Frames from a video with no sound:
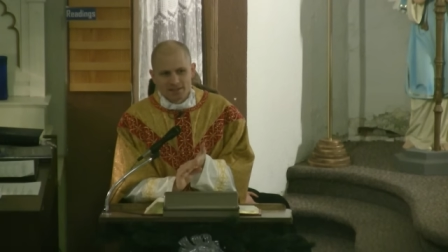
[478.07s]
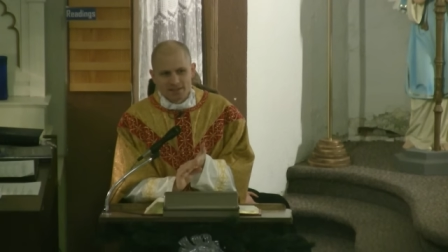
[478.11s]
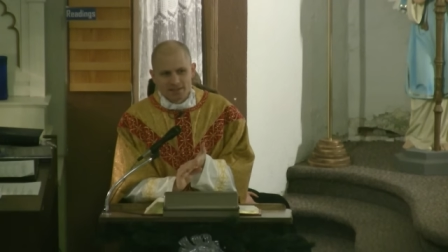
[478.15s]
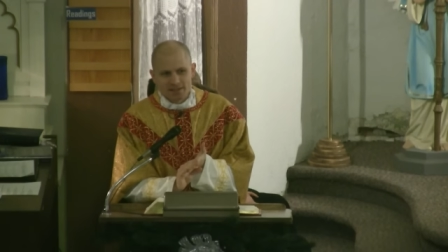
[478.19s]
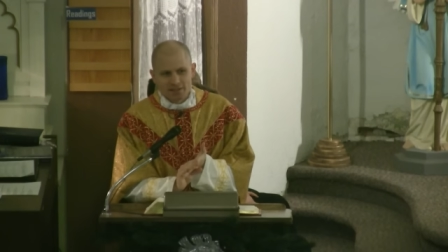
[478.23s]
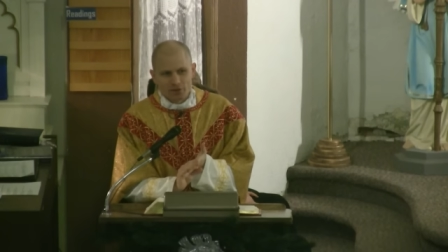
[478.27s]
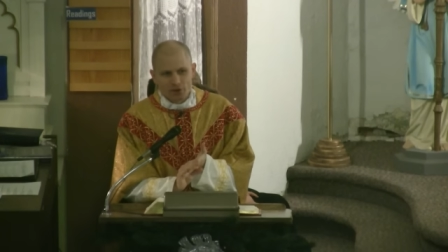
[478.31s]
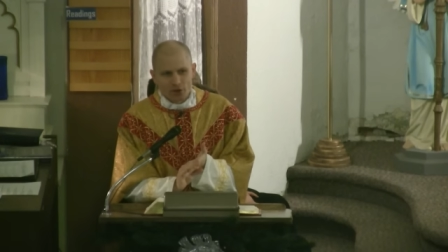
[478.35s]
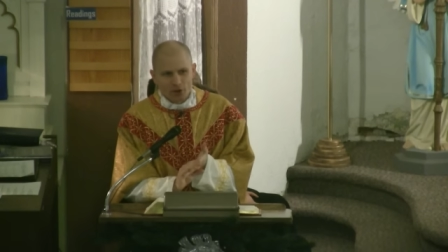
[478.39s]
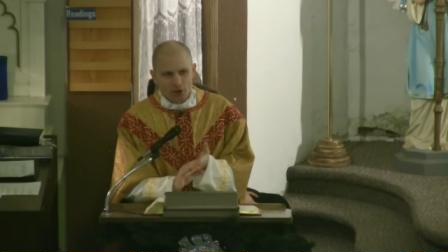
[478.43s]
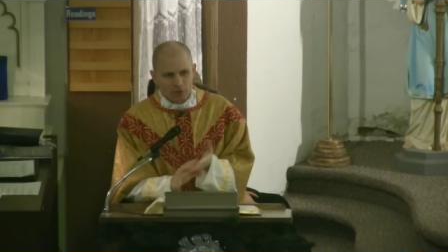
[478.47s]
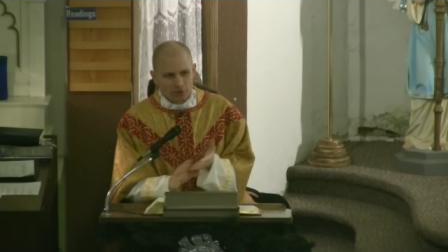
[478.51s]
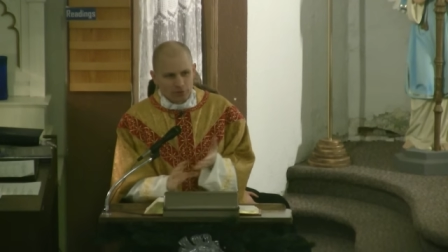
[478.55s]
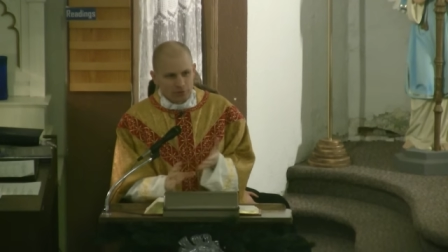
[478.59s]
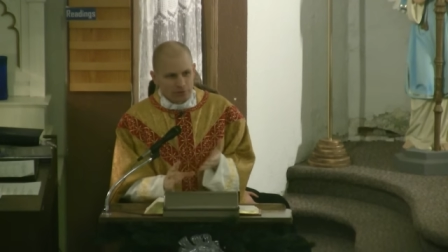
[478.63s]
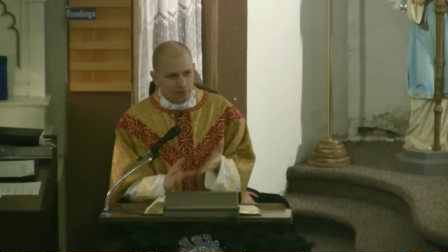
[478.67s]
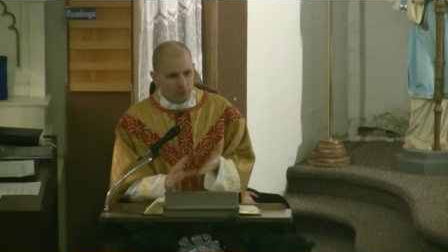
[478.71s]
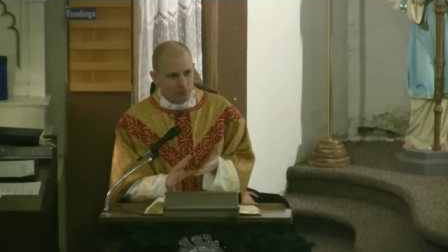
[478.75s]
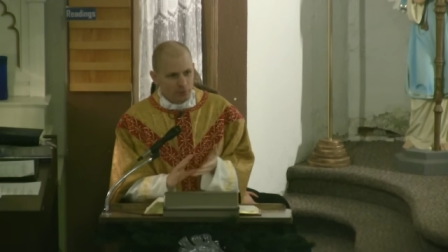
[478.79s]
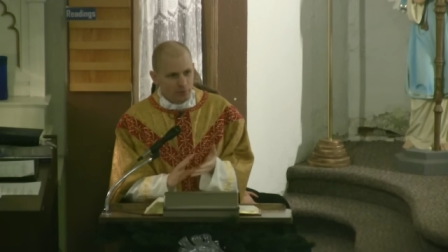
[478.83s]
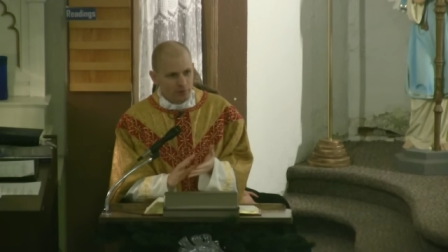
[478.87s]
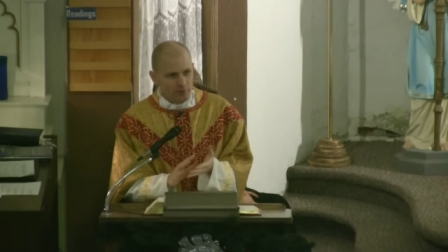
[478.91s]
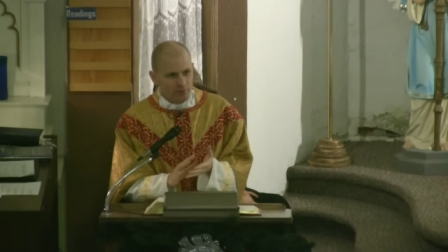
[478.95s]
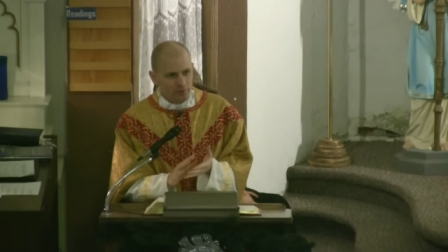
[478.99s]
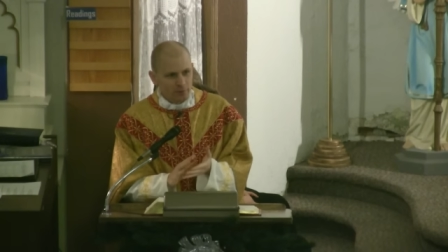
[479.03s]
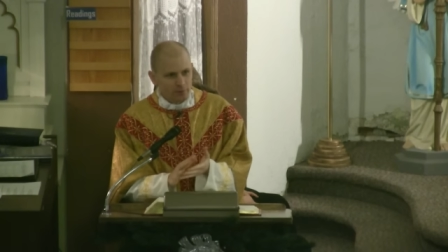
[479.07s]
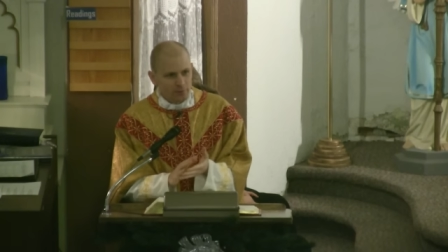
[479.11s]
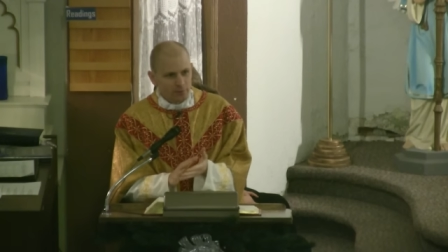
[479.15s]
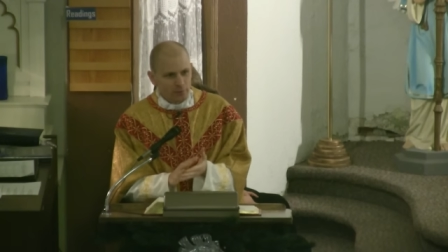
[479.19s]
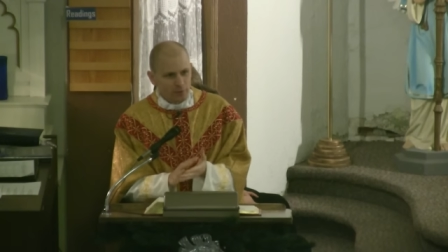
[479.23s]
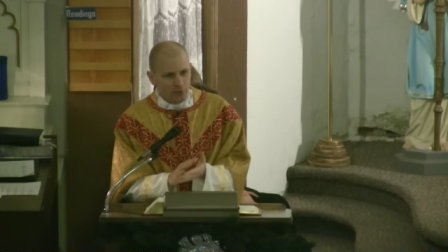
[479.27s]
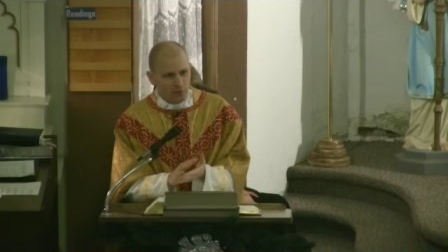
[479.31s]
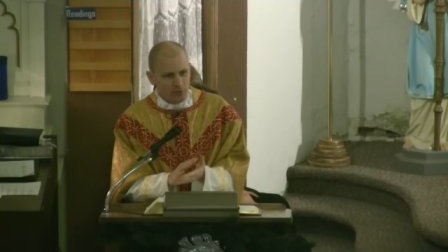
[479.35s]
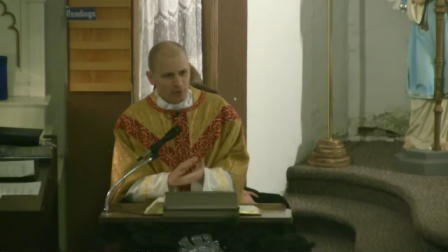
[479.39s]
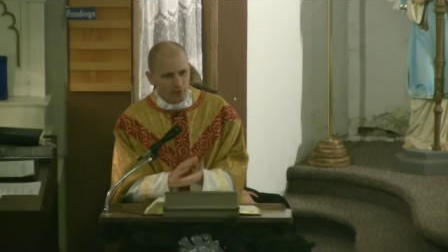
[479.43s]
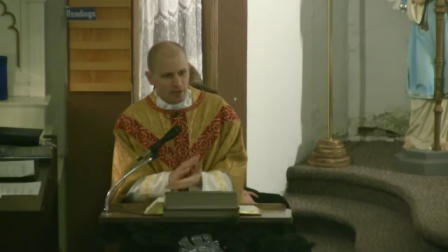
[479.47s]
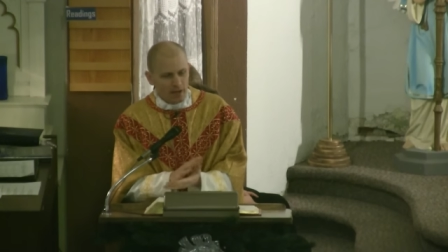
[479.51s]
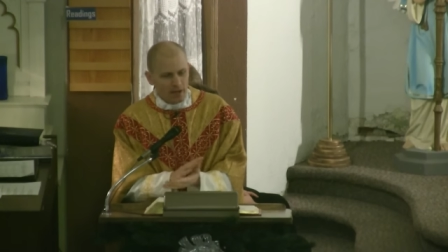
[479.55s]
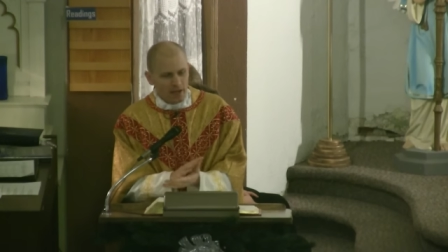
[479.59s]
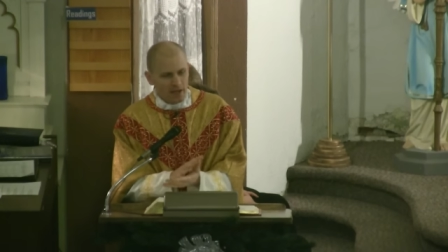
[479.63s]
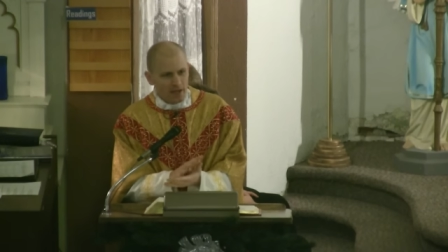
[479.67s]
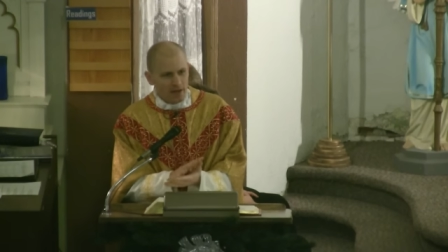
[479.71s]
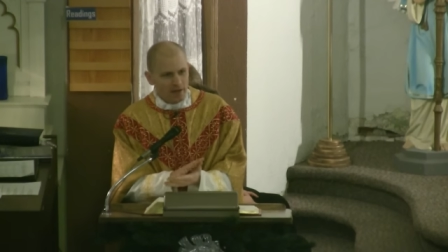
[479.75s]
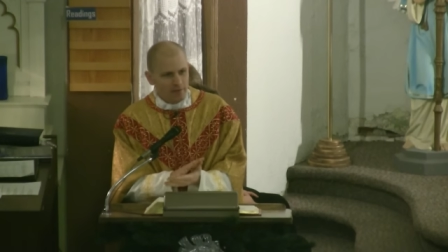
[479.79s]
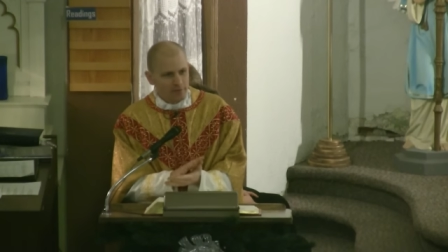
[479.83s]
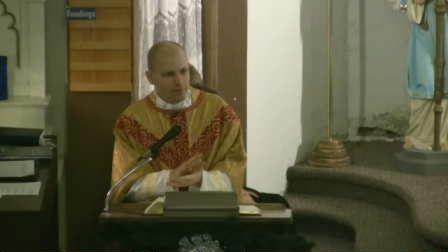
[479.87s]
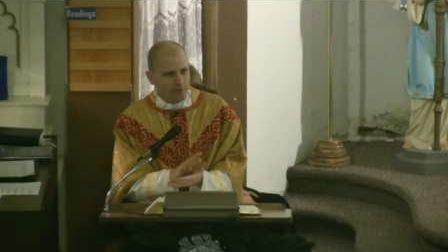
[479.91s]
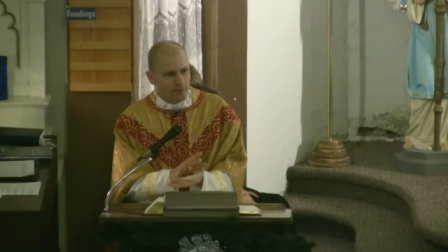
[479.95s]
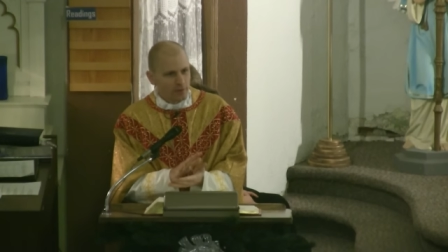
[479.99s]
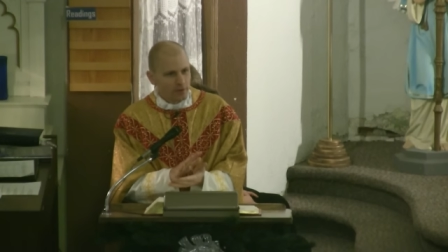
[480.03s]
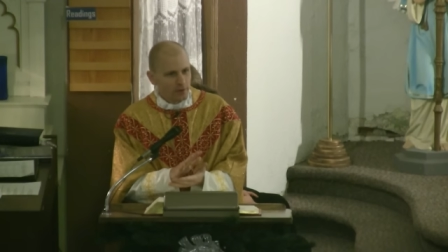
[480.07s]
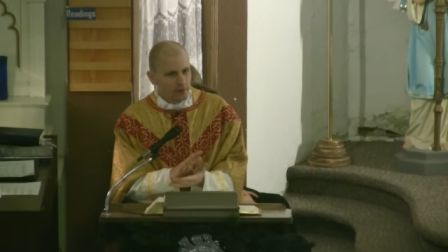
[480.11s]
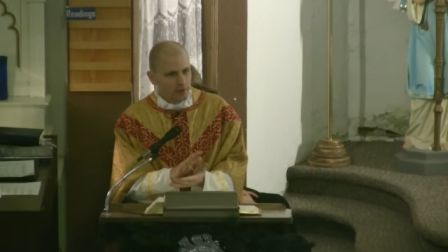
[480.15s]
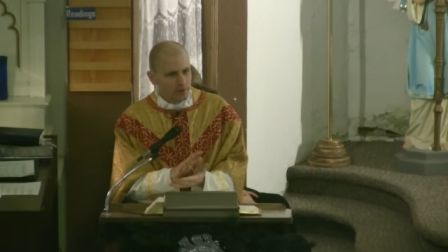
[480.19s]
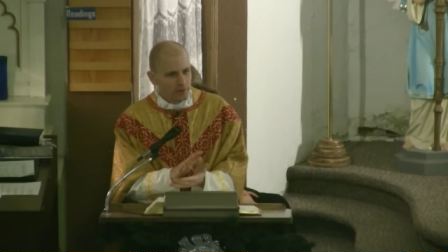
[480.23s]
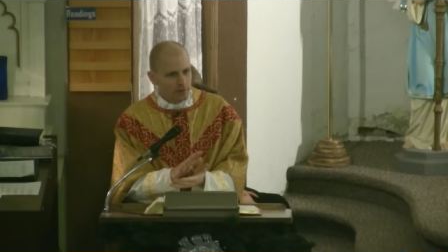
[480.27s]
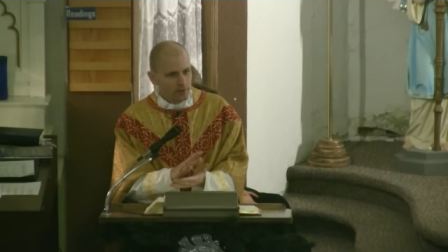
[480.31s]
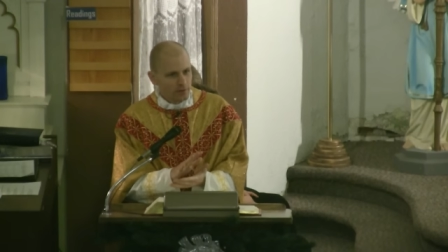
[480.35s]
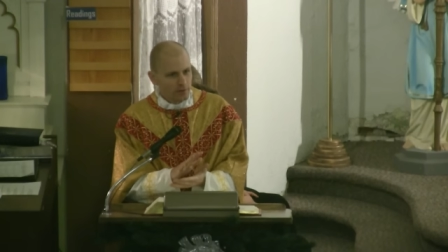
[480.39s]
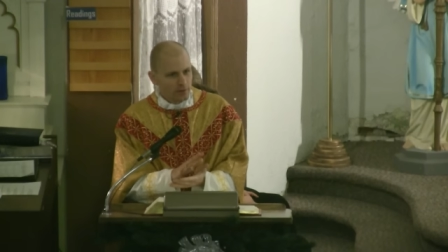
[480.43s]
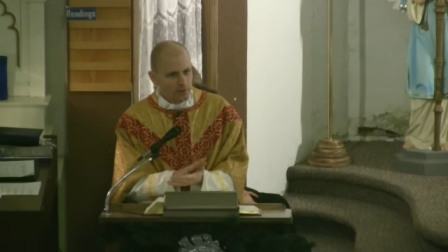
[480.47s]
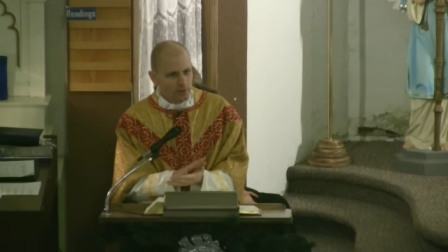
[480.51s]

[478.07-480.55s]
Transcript: and all these other things. But if we don't have the